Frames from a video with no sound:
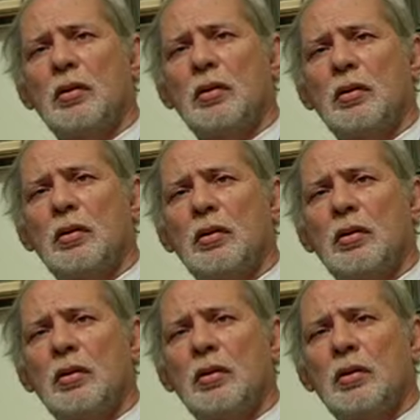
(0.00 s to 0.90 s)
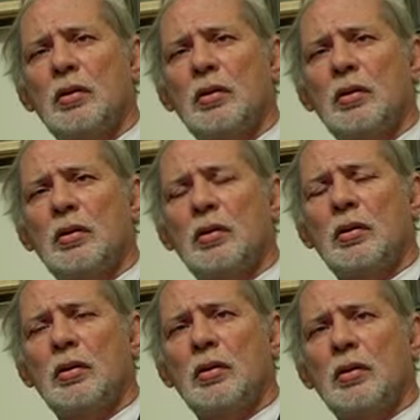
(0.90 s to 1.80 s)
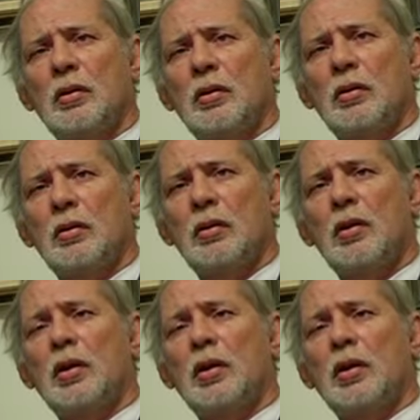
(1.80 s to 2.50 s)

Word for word: Uh, when and where did the child receive the treatment?